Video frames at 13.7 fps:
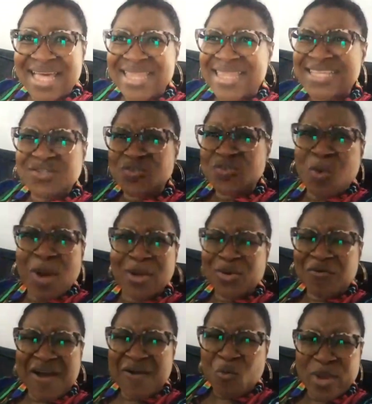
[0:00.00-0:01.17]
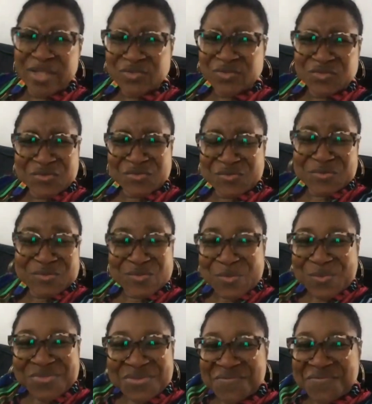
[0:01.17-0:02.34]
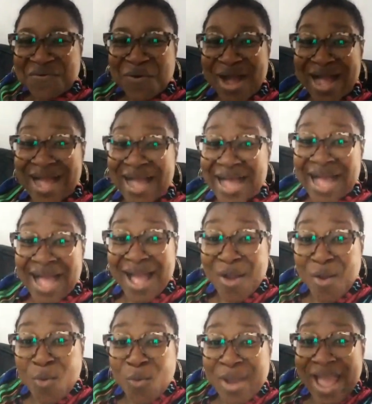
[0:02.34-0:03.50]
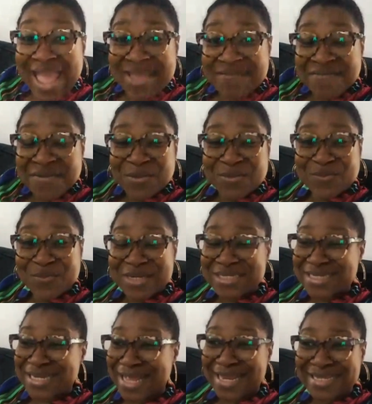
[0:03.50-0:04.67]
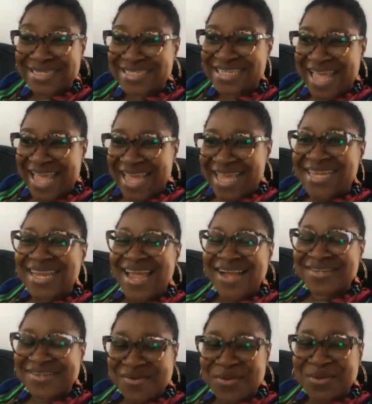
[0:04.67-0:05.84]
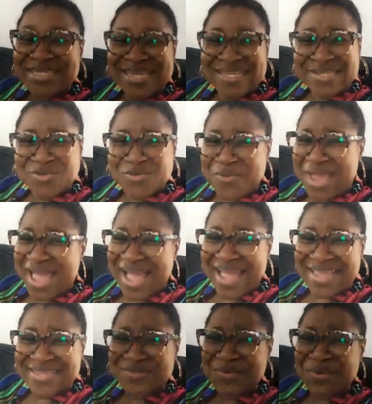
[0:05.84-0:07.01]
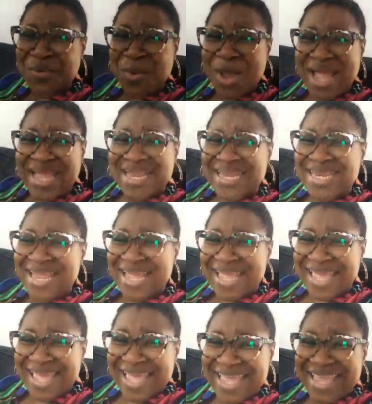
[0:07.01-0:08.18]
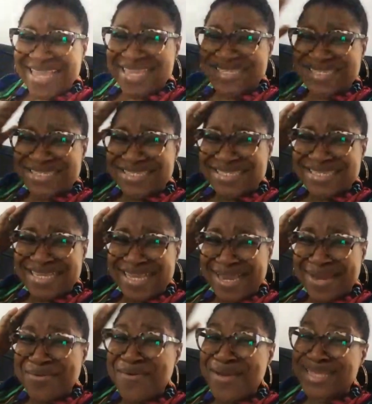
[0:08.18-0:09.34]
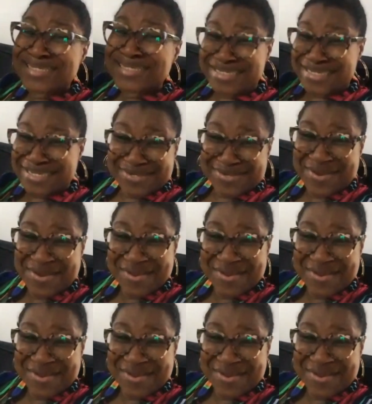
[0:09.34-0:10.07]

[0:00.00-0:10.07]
just go out of our way to just do something for her. How? I felt special, and they actually got tears out of my eyes. So Leke is crazy.